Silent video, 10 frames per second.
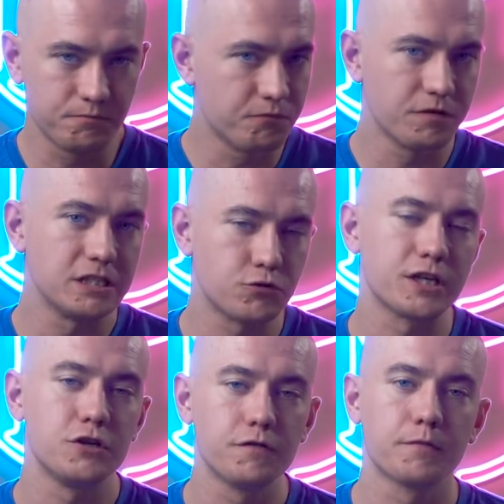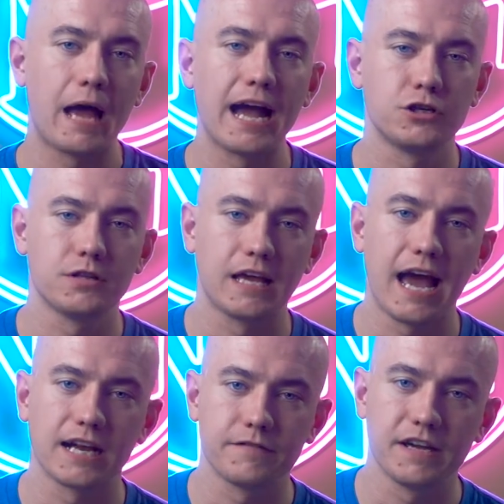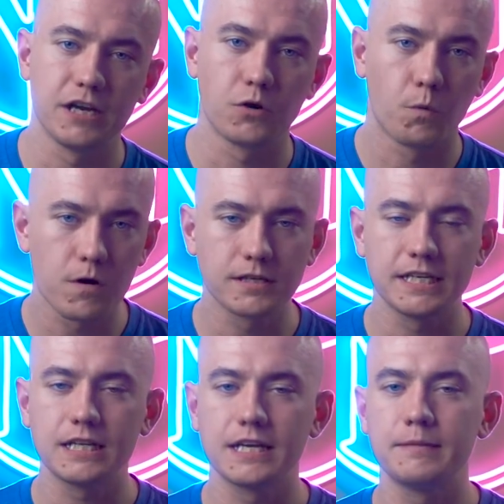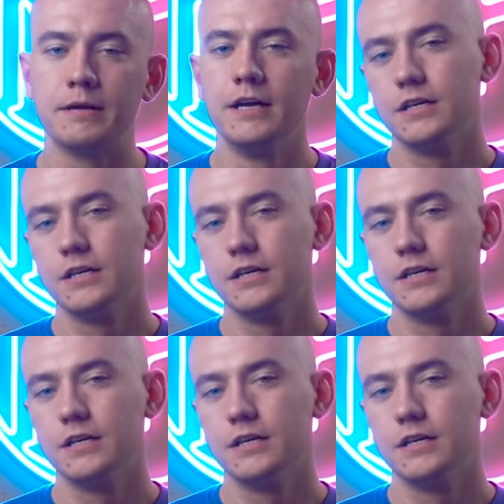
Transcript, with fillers: restrict you from actually activating your warranty claim.